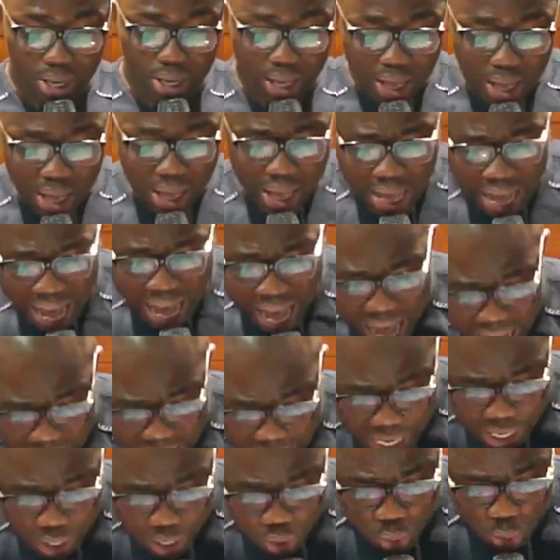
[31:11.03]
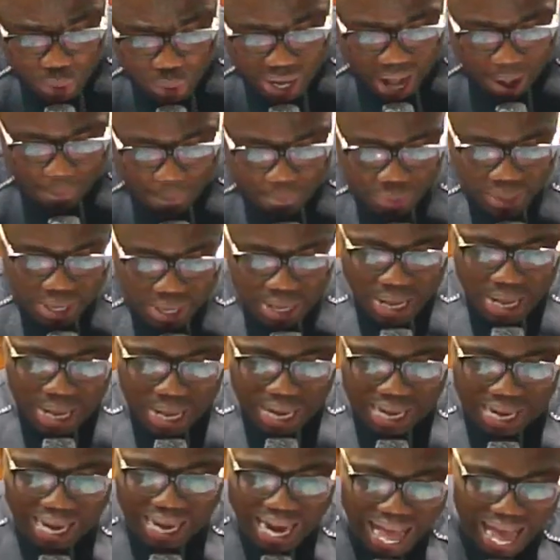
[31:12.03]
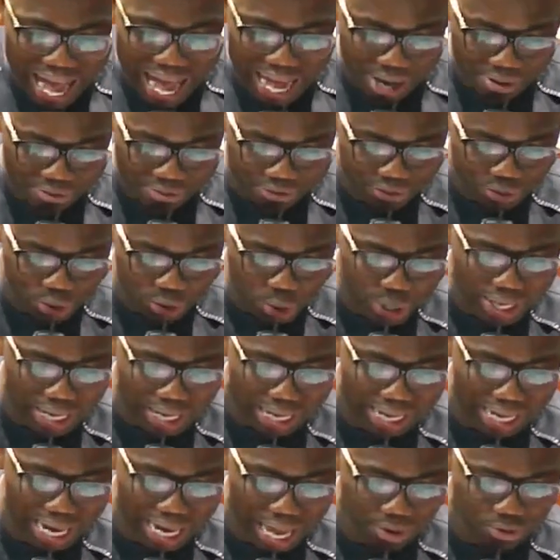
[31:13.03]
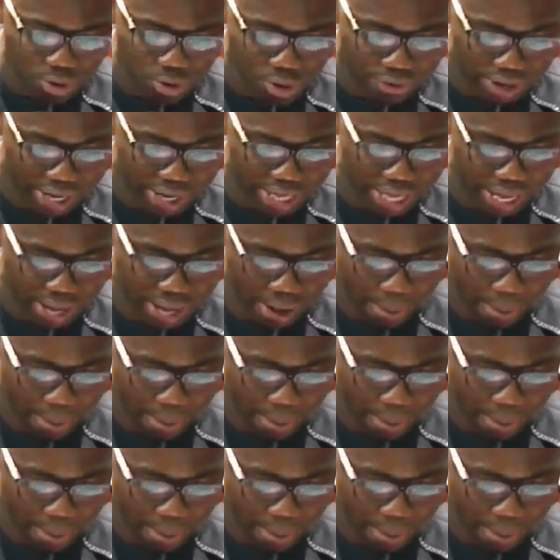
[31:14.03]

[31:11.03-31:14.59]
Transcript: Hallelujah. Love, look at love over here.